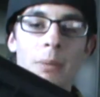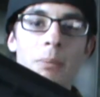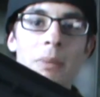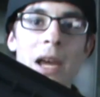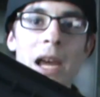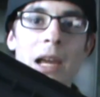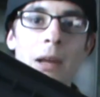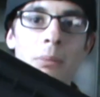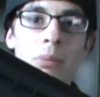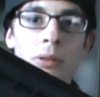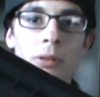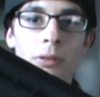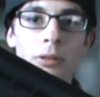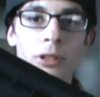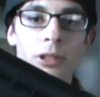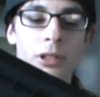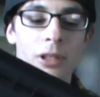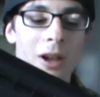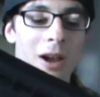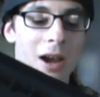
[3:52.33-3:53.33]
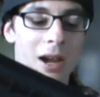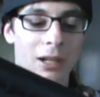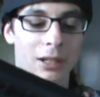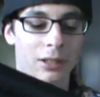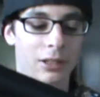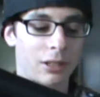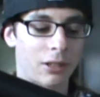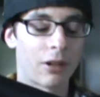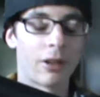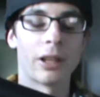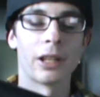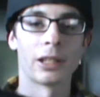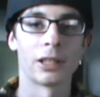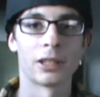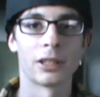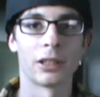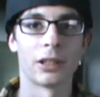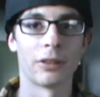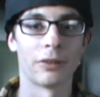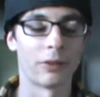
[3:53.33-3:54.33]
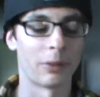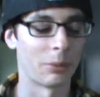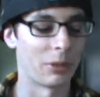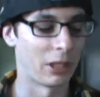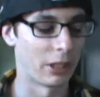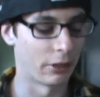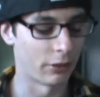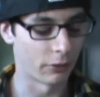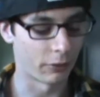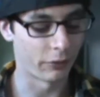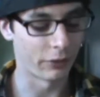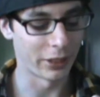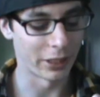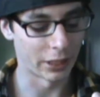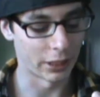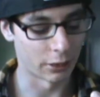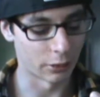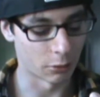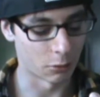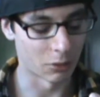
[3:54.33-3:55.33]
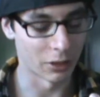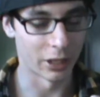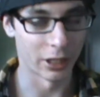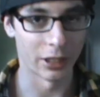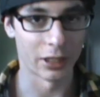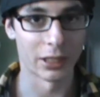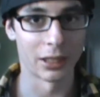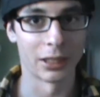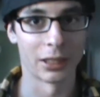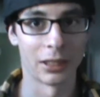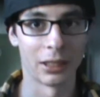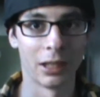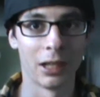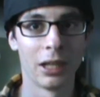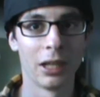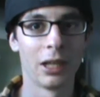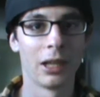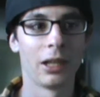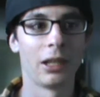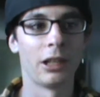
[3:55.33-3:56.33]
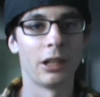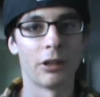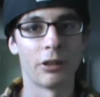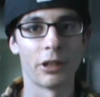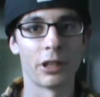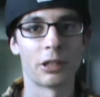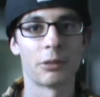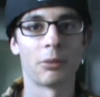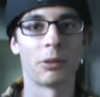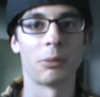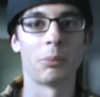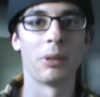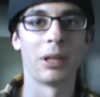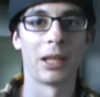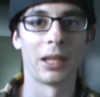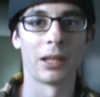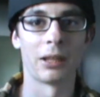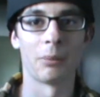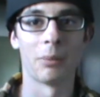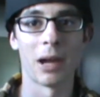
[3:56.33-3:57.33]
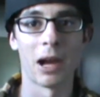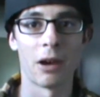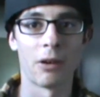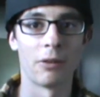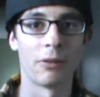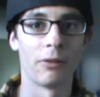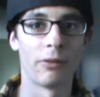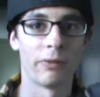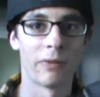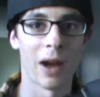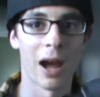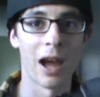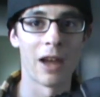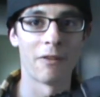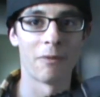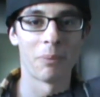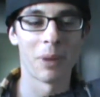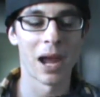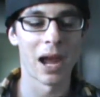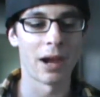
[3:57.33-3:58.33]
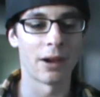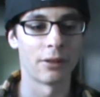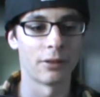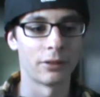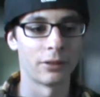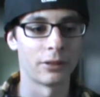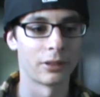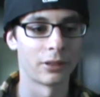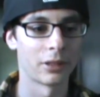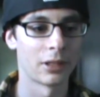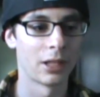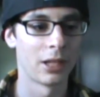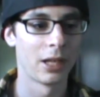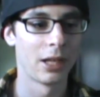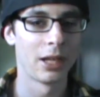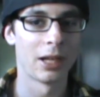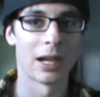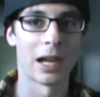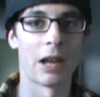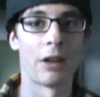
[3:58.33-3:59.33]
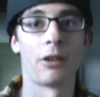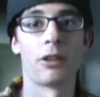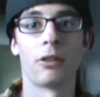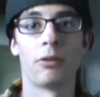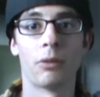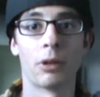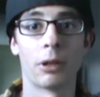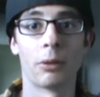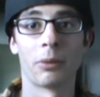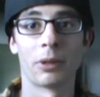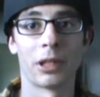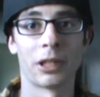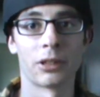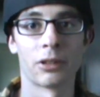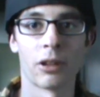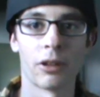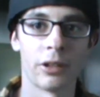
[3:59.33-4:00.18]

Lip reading: mag pull stocks and all that stuff. I mean, it'll fit, it'll work, and this with being about 5 pounds, I could run with this